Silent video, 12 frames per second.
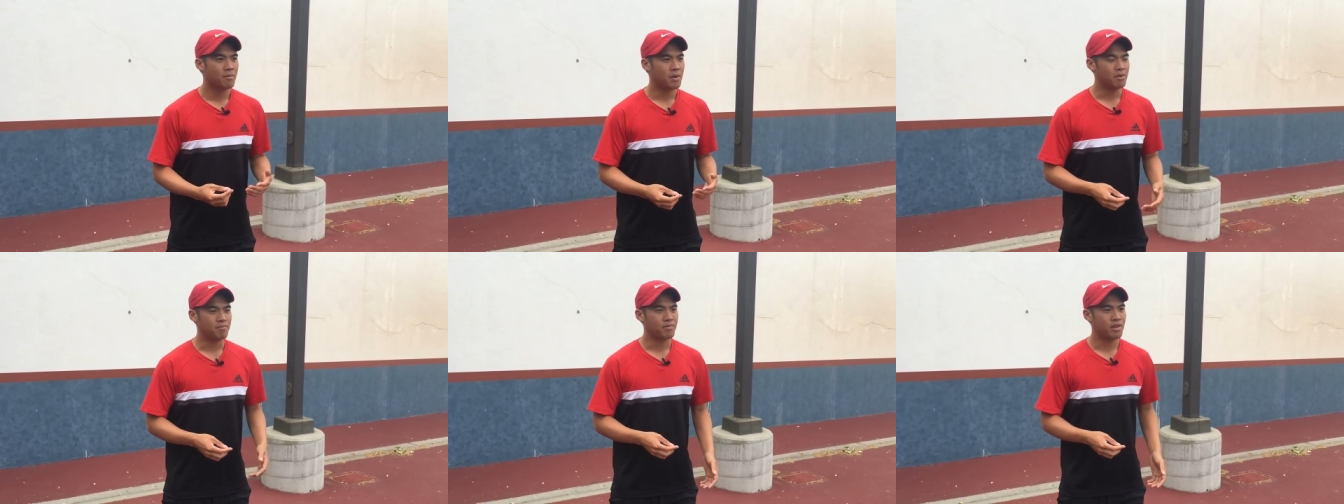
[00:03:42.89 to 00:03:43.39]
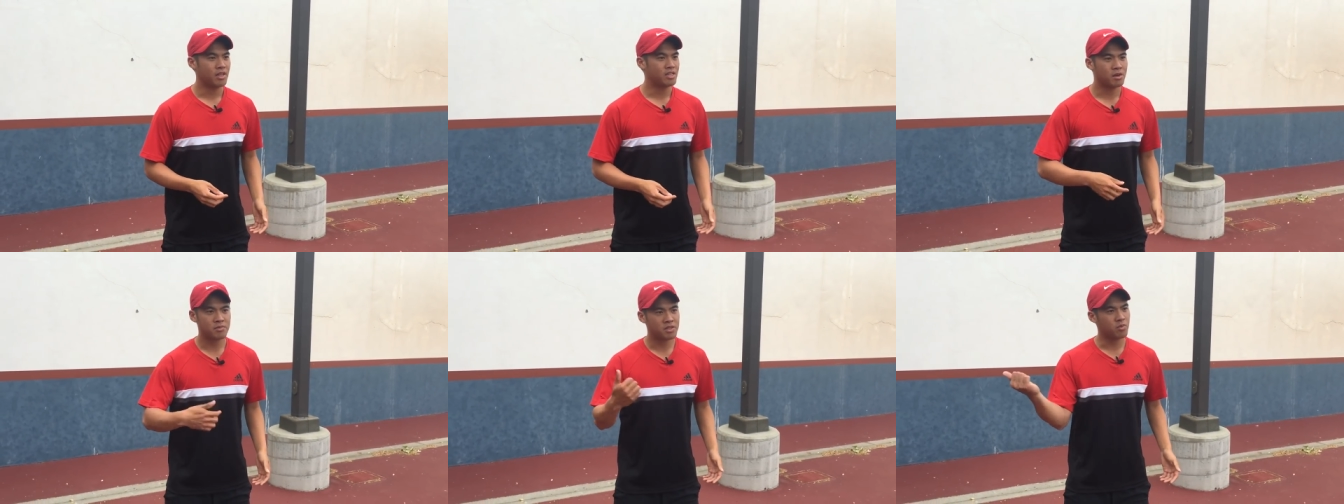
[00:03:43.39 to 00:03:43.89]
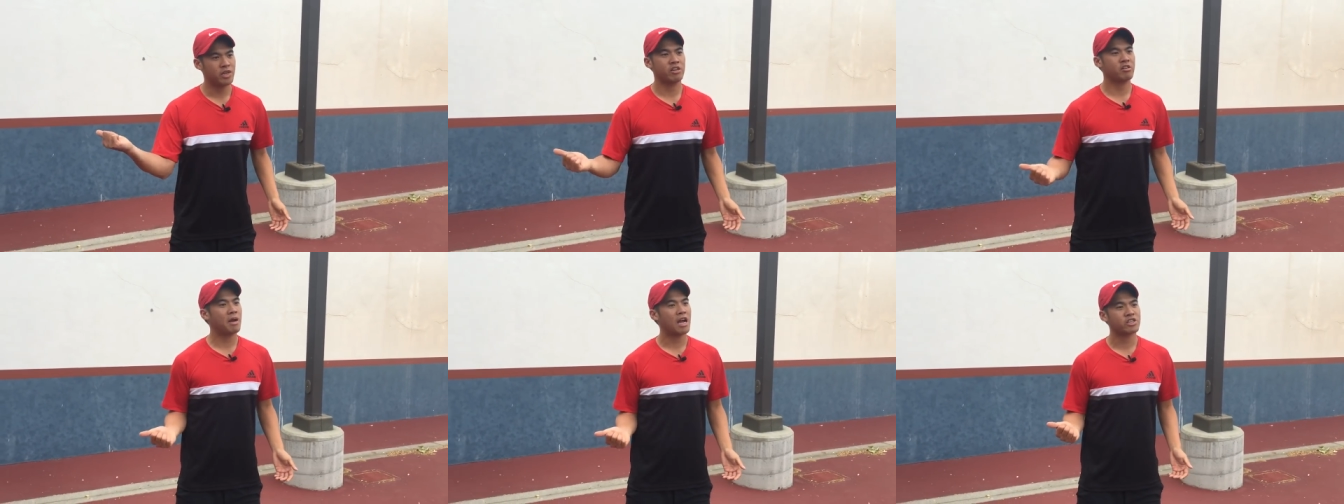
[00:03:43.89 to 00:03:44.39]
But in terms of winning
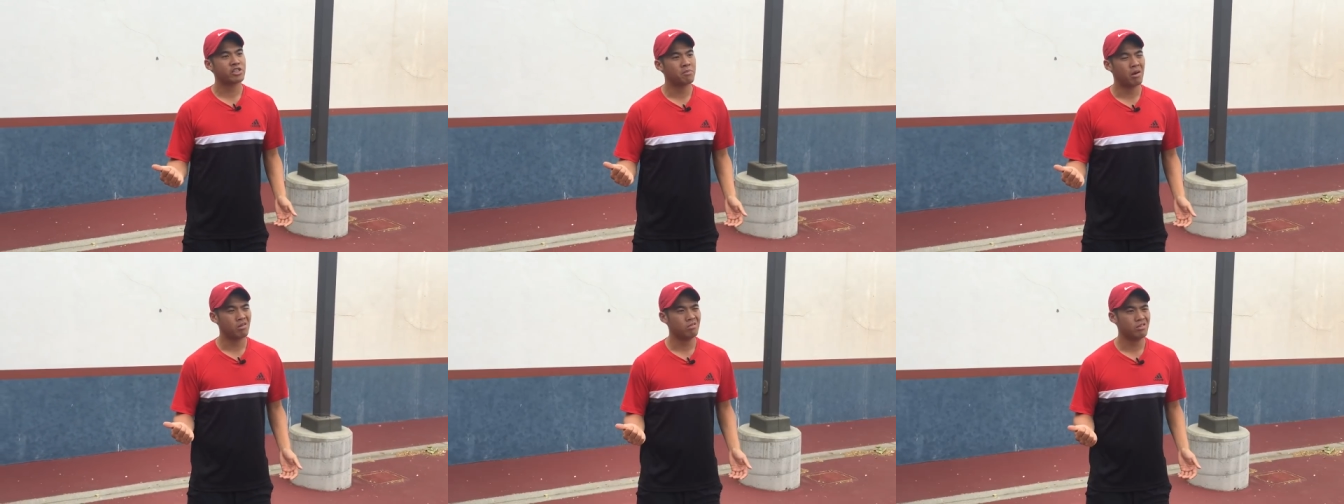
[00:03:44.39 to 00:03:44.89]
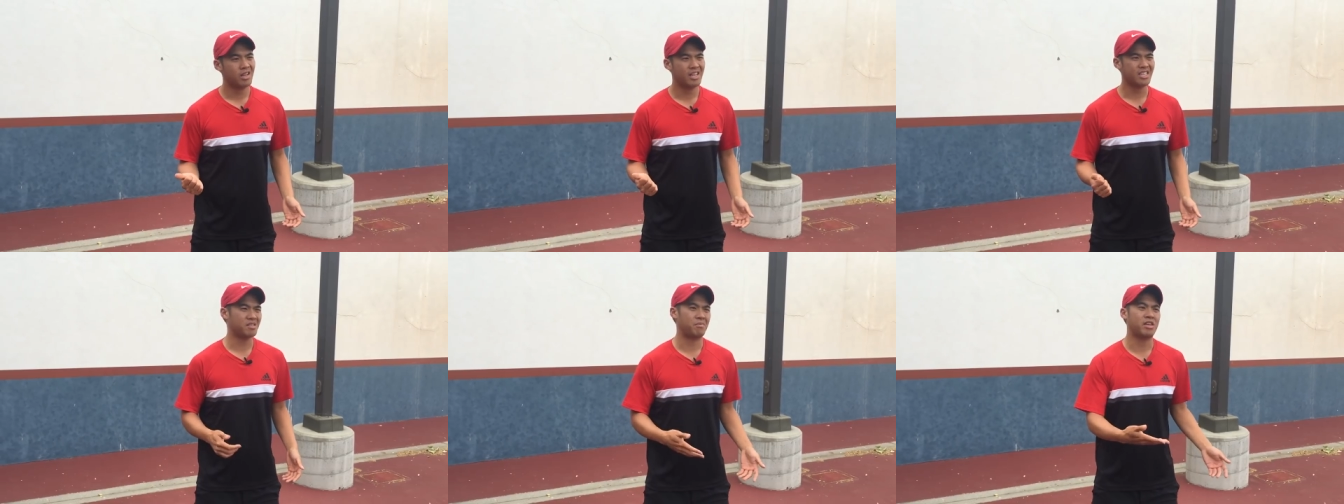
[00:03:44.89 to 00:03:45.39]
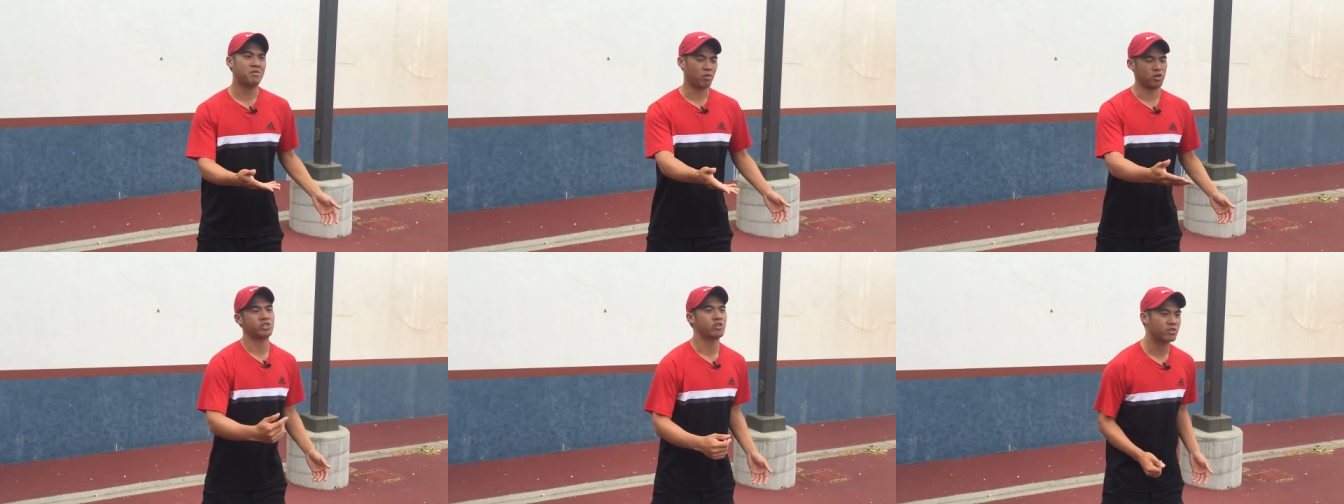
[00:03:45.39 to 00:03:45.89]
your match tomorrow, it doesn't make you
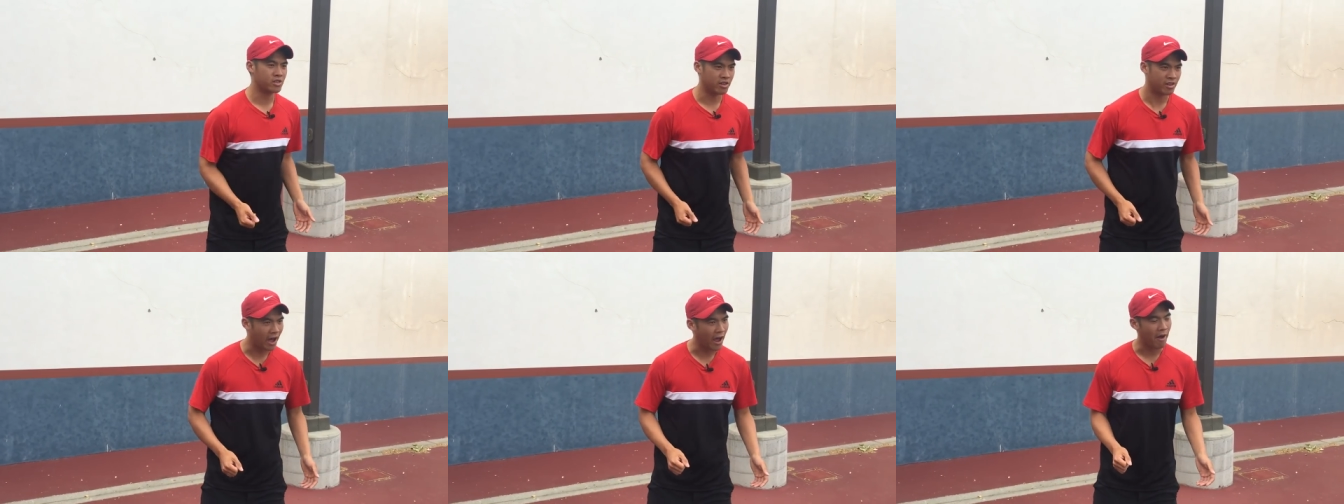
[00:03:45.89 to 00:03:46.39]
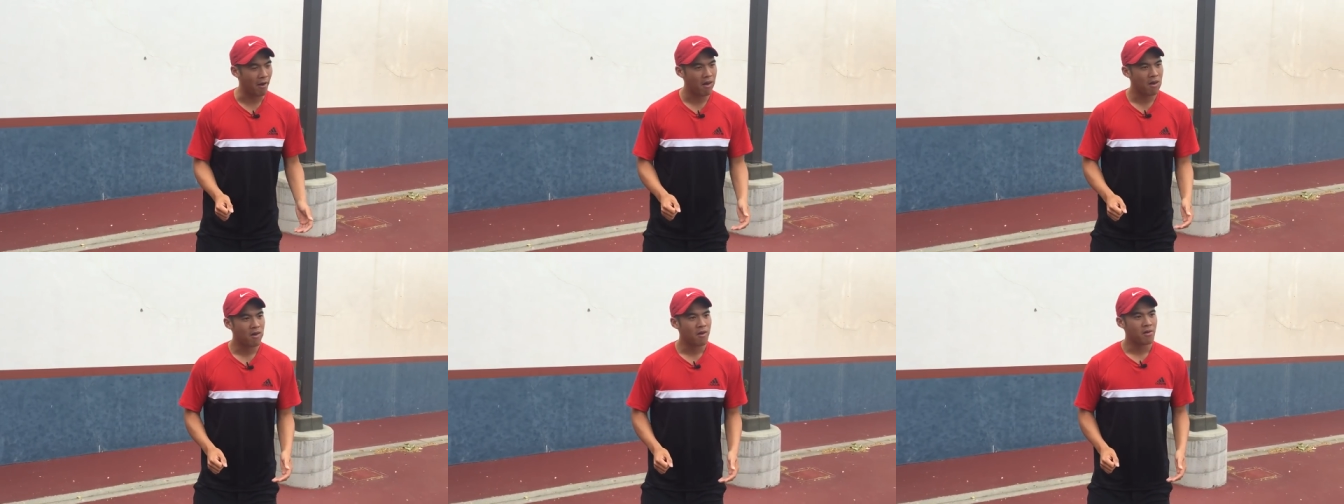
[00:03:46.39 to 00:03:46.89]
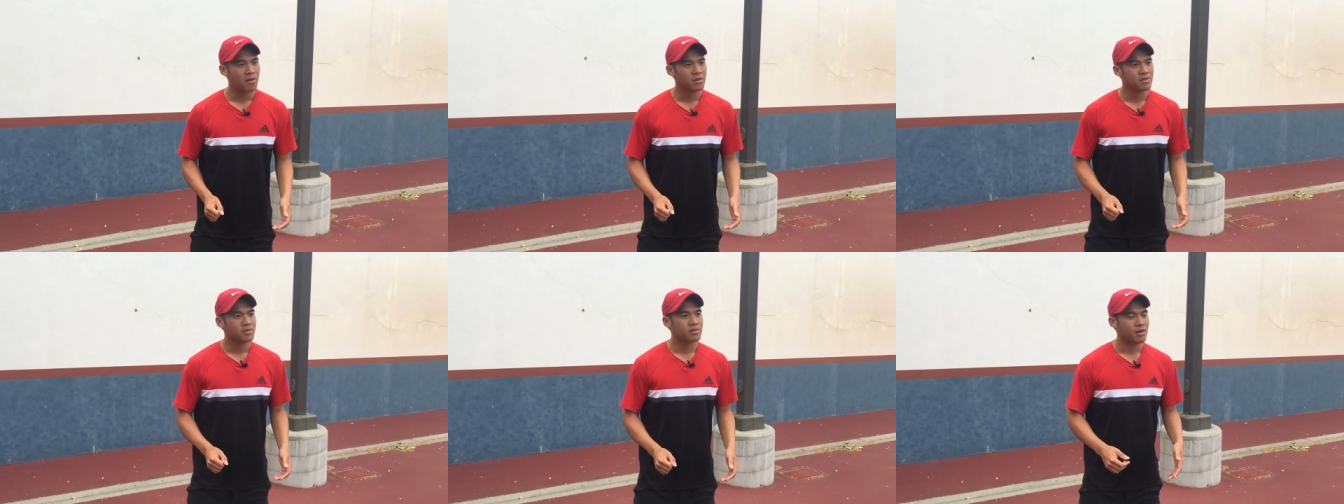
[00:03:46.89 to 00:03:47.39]
more certain of that,
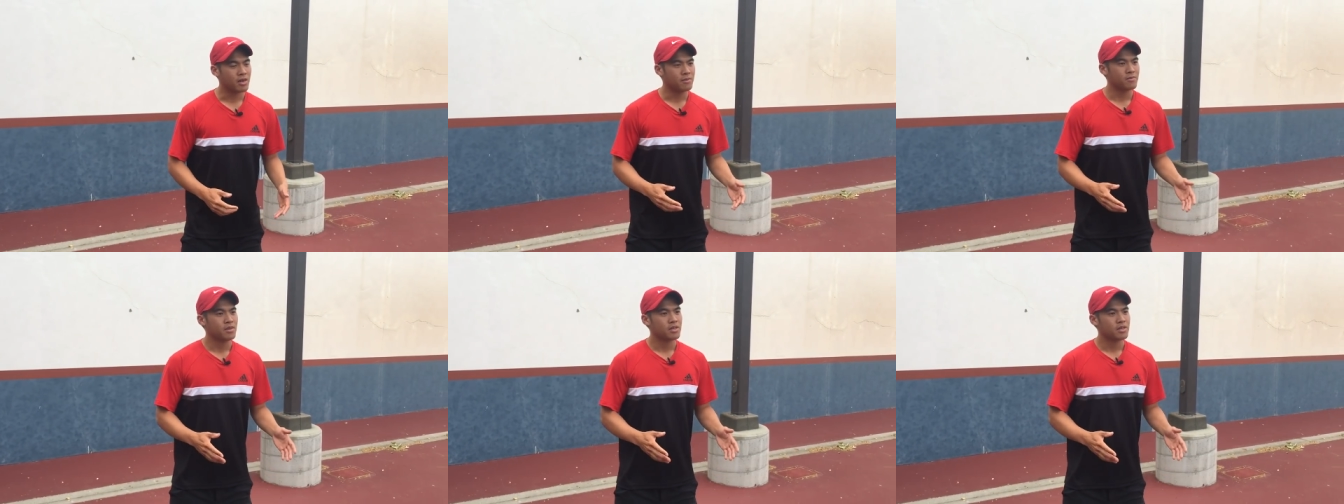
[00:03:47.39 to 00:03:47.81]
right?